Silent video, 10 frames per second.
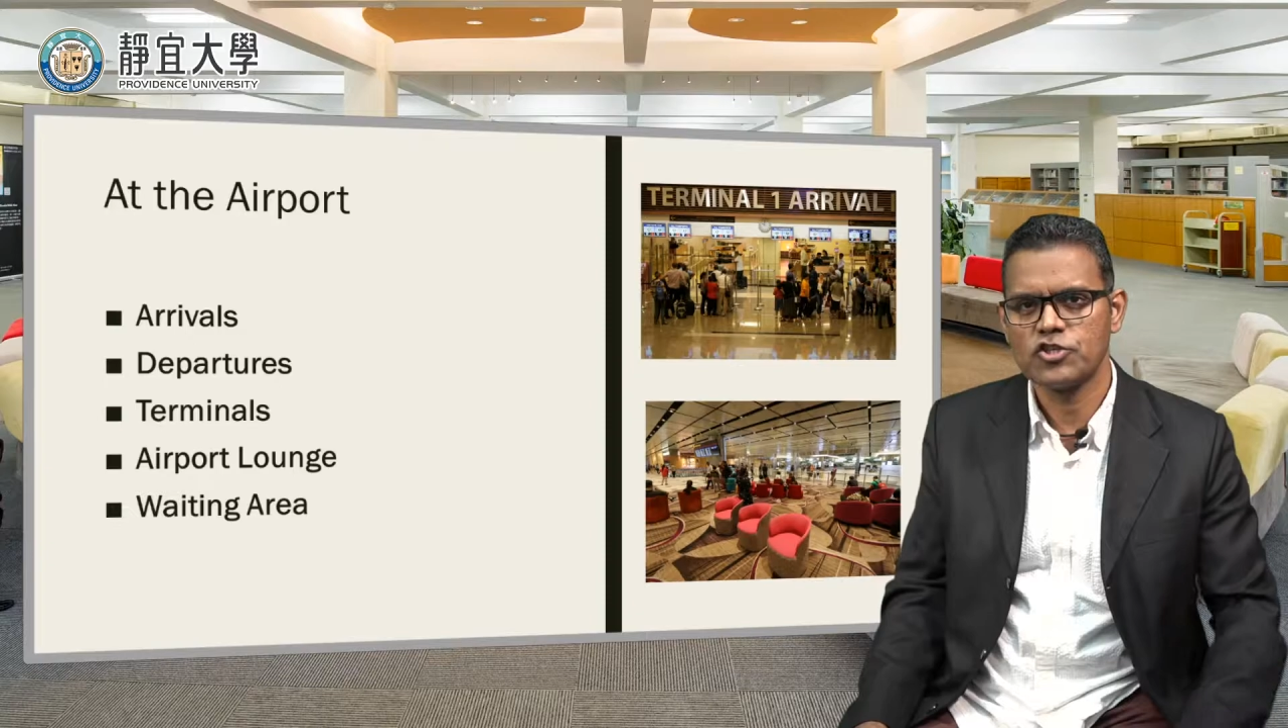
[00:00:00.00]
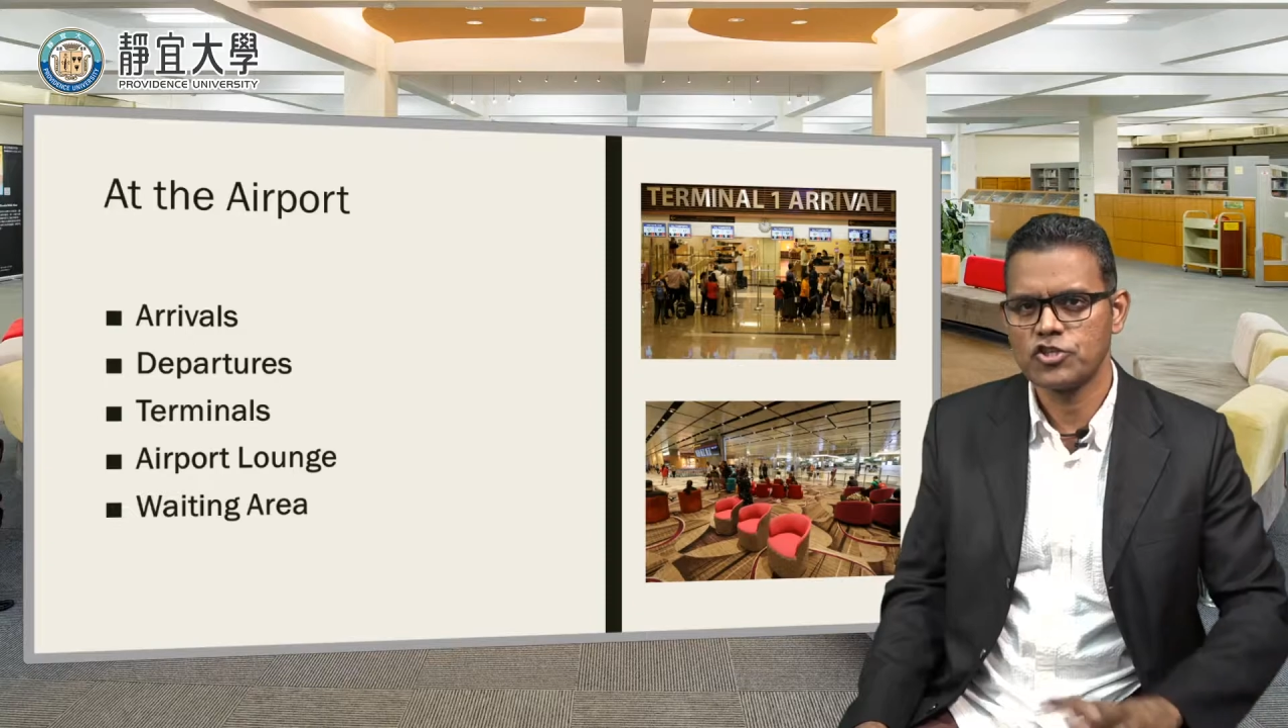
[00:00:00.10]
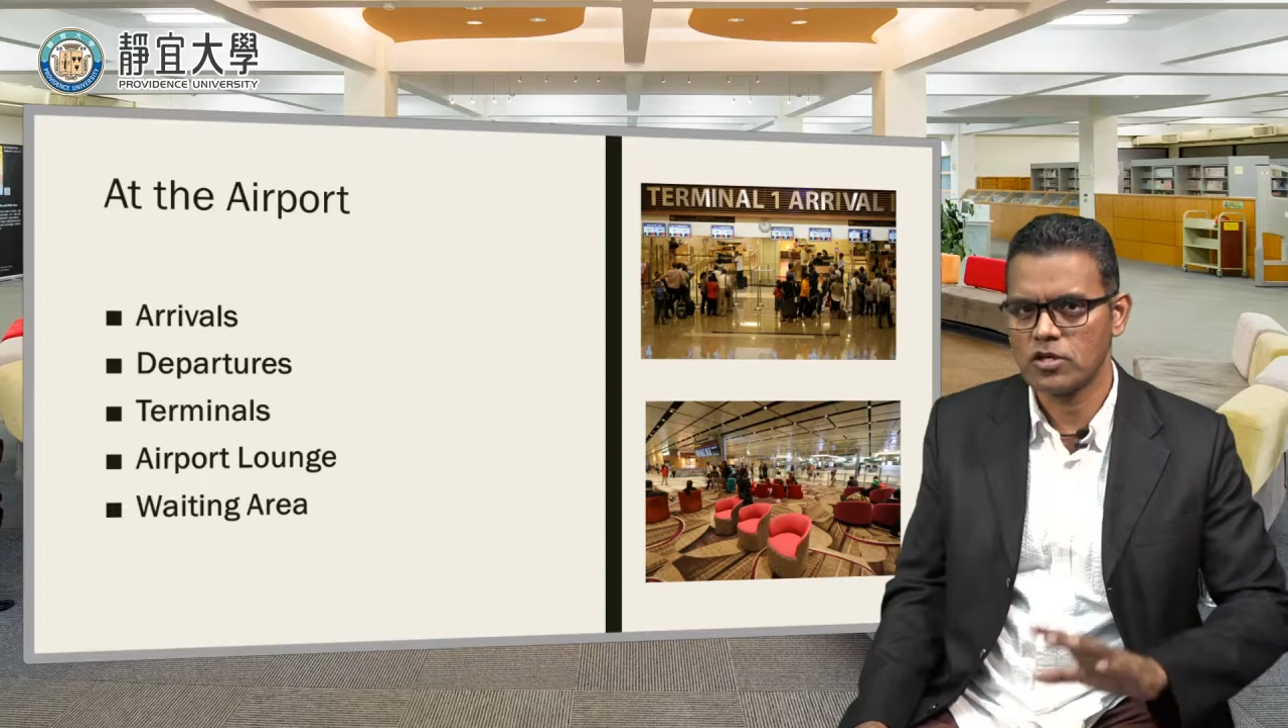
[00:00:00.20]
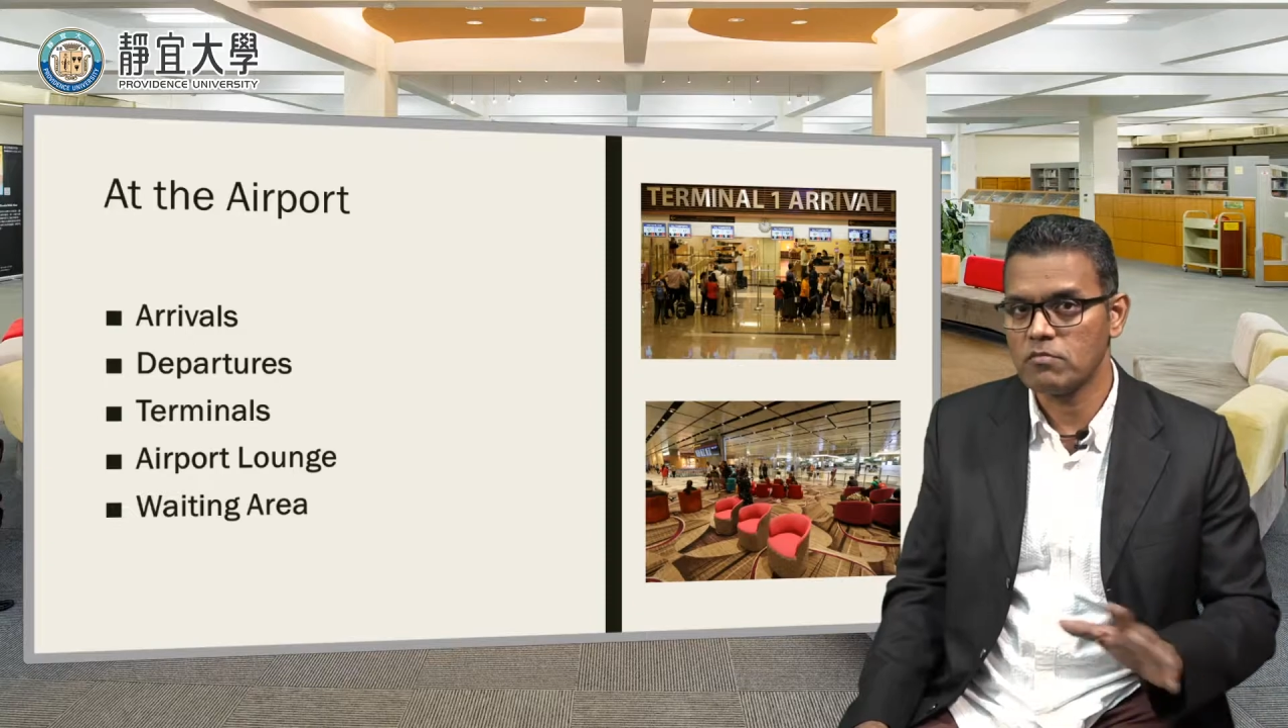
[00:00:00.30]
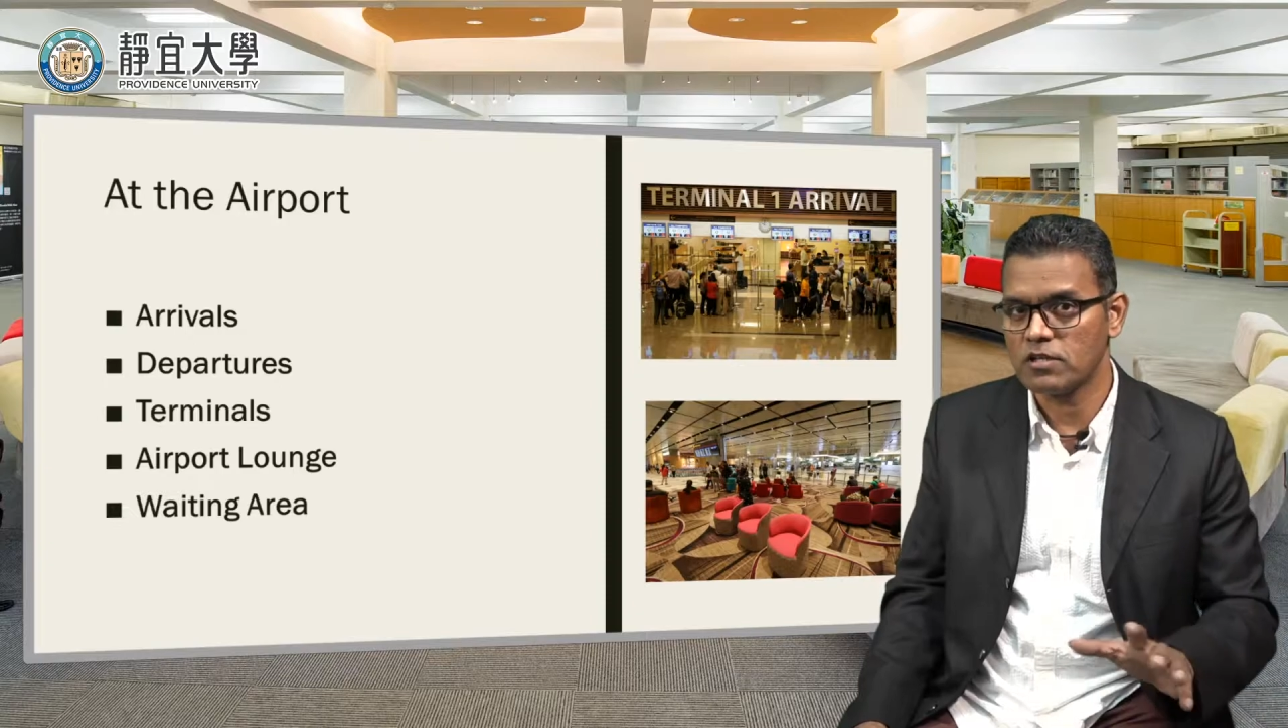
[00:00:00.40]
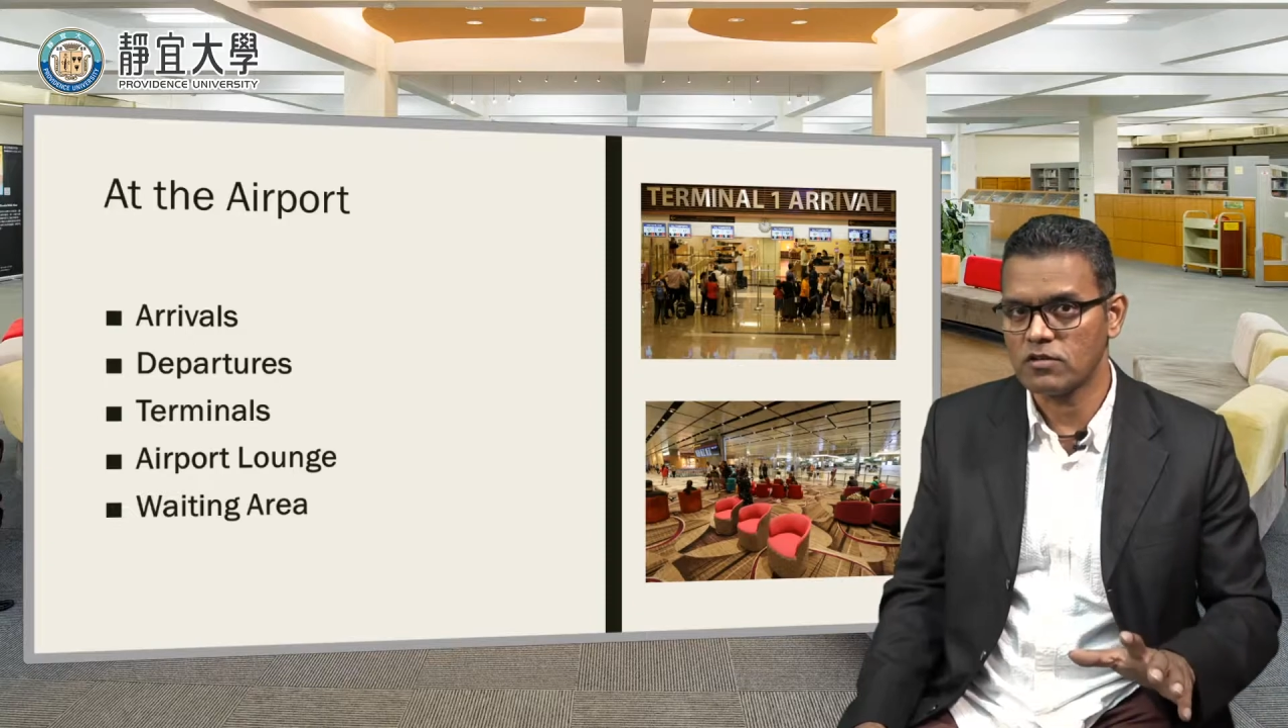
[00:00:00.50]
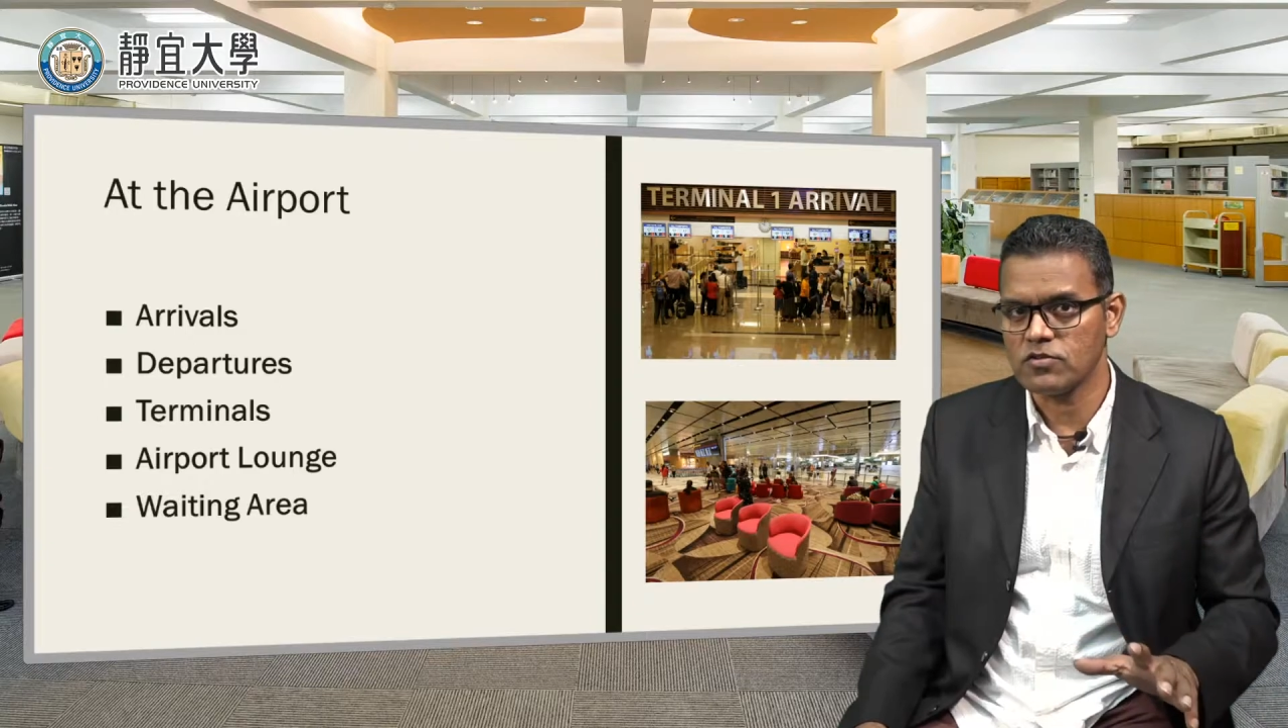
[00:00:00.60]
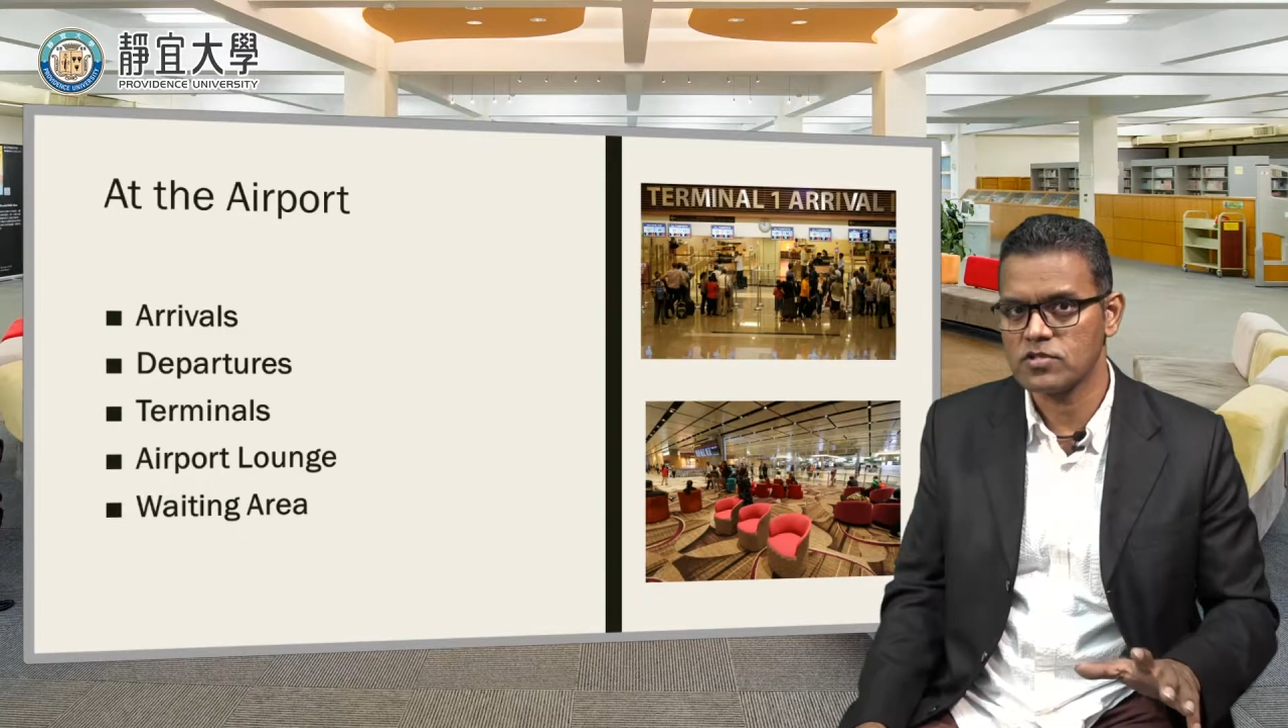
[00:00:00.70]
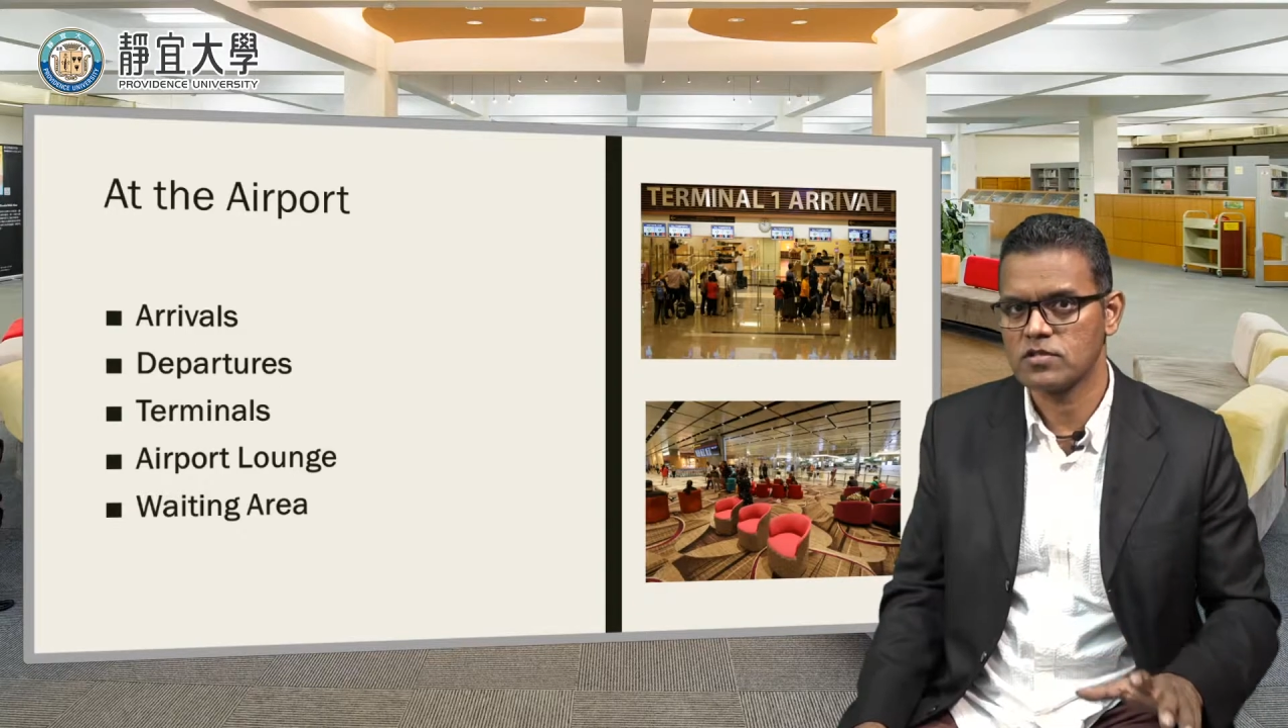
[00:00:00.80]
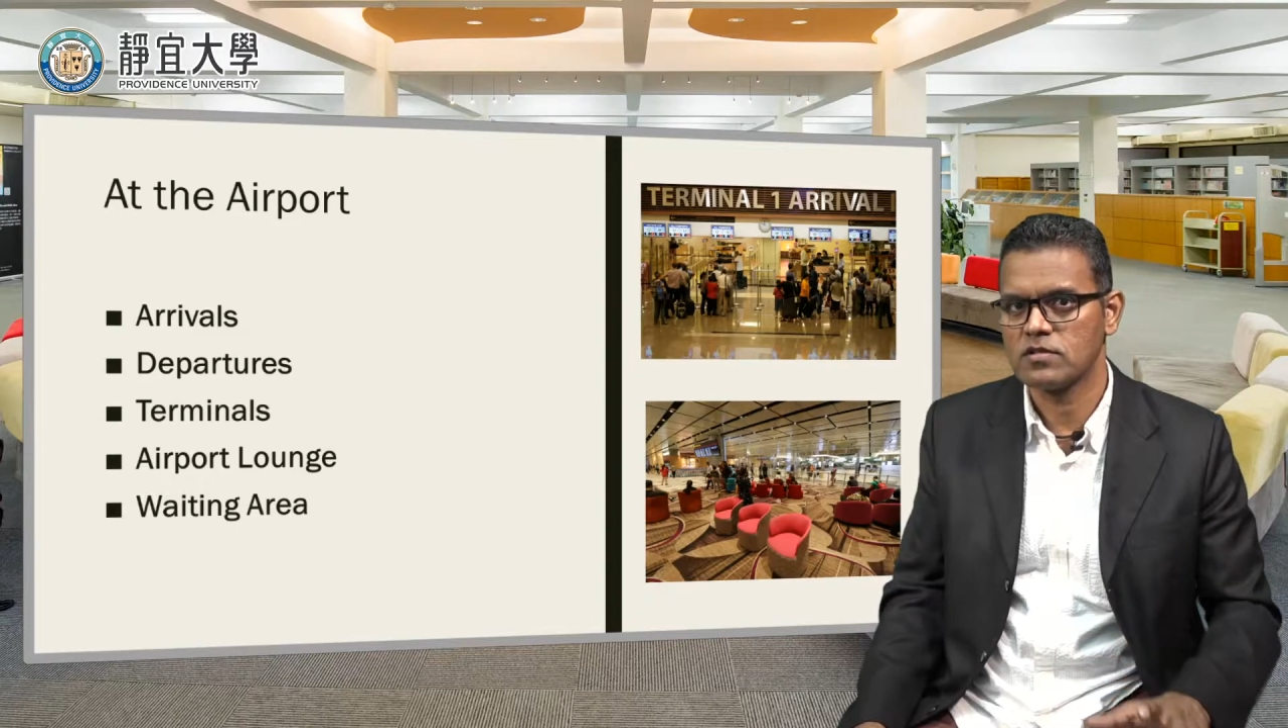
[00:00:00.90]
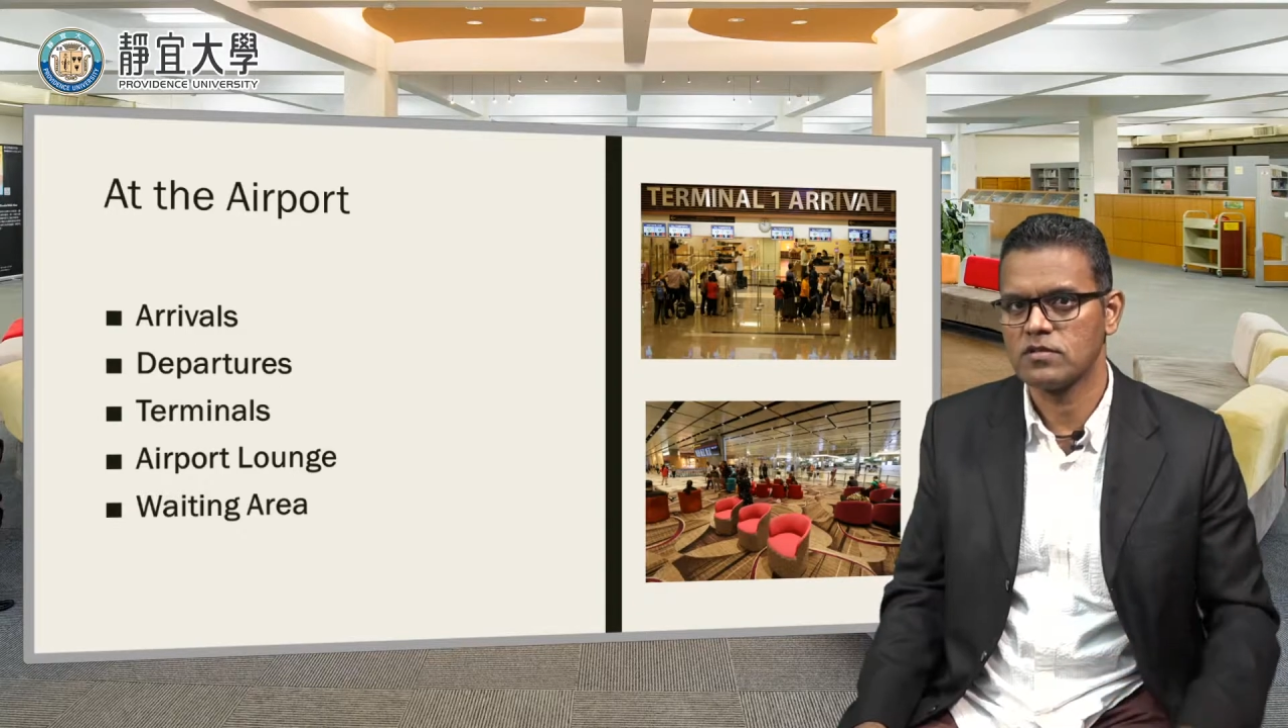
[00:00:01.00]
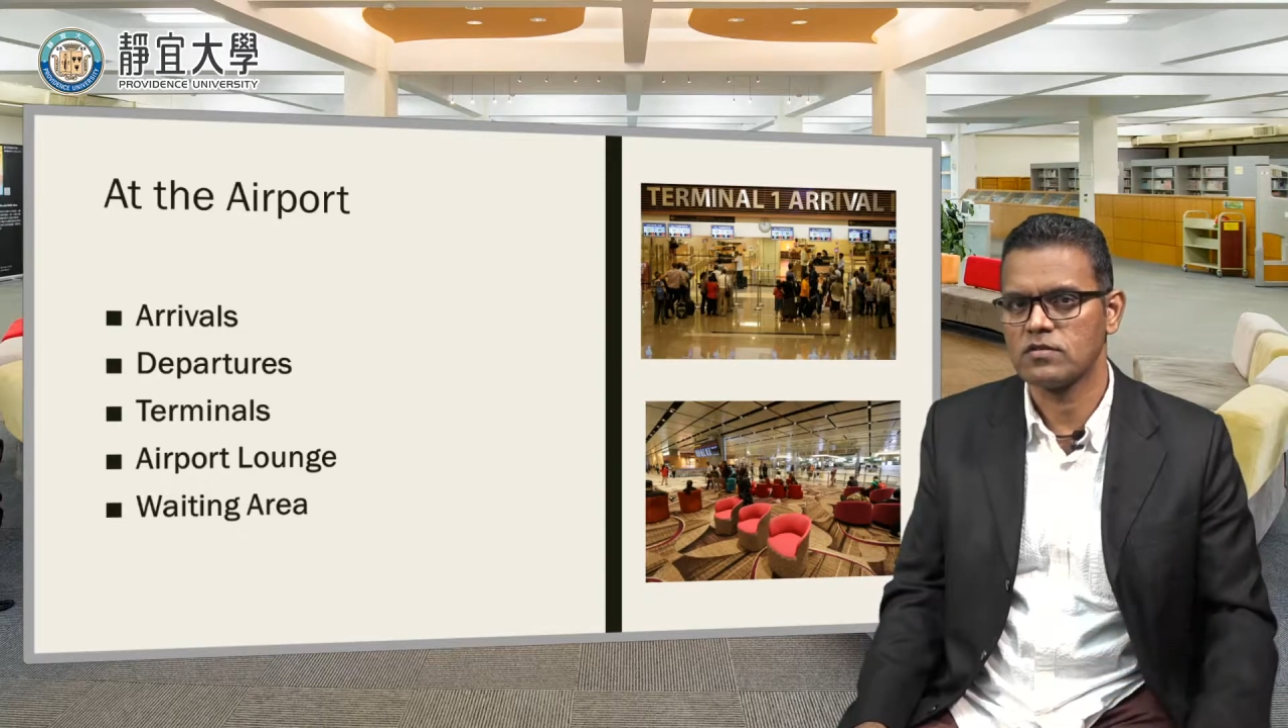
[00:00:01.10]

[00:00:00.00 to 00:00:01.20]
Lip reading: terminals.